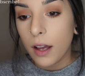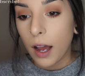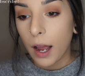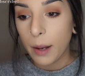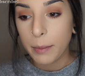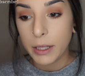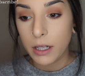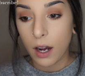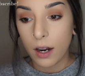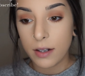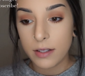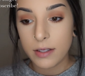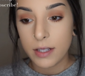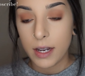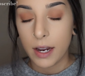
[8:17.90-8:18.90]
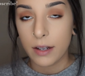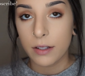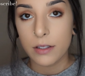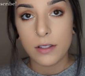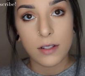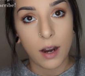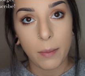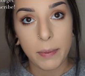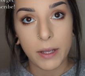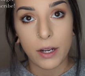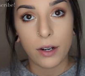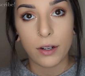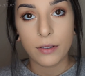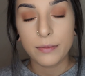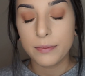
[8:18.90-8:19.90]
I mean, honestly, I could stop
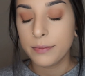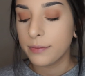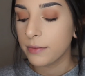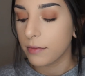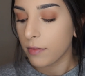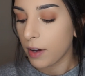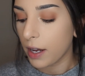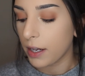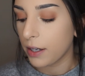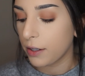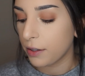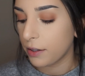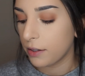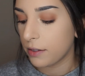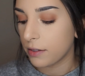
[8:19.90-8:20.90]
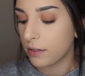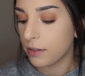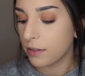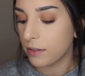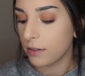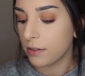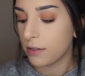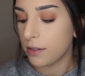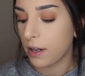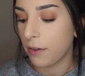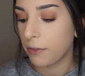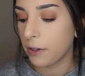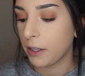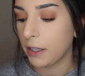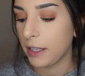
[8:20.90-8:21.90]
here. I could
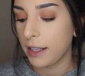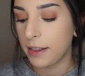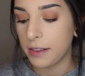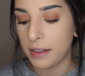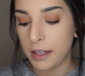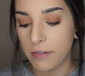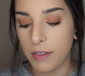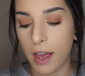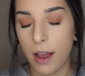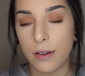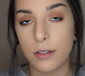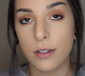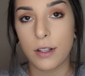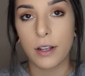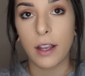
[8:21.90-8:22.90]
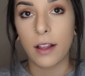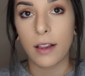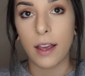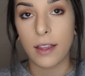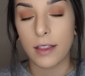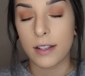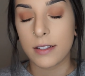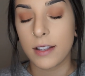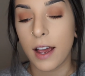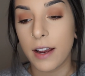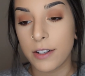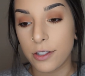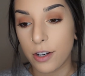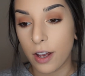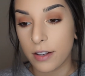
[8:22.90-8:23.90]
definitely leave the house looking like this. I
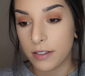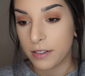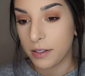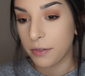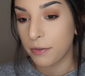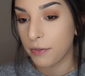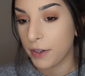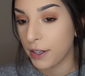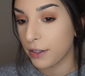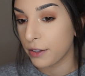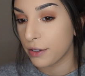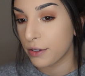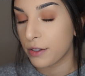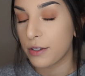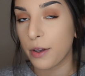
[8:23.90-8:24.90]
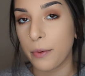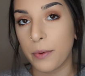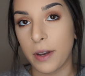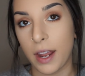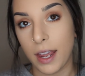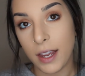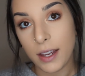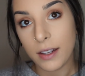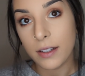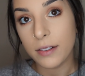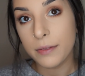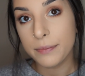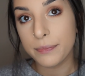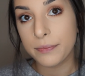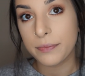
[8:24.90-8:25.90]
just feel so
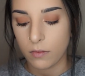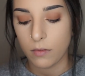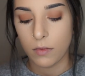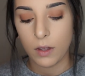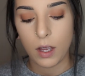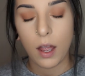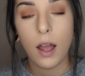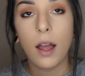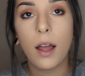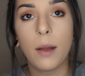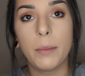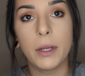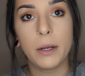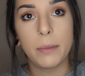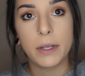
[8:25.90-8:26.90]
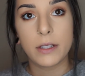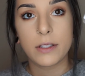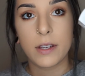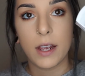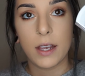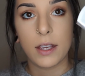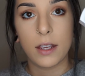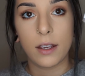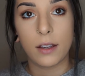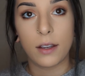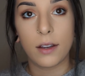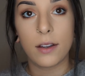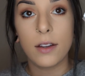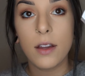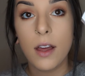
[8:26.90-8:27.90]
naked. I'm gonna be
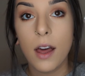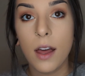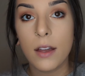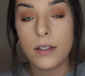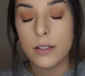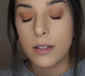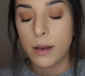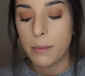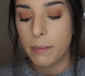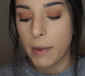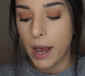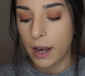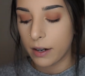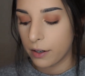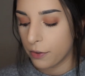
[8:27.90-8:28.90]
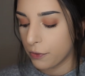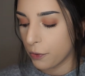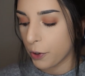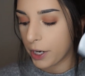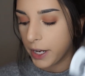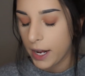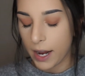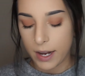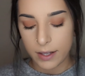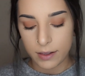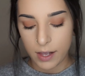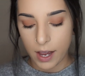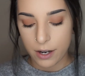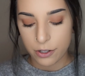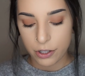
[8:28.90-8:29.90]
taking some MAC 48
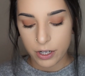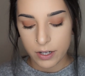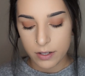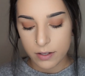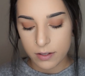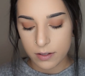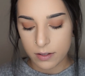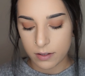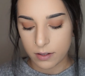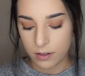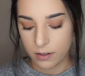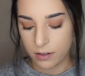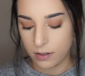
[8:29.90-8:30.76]
lashes.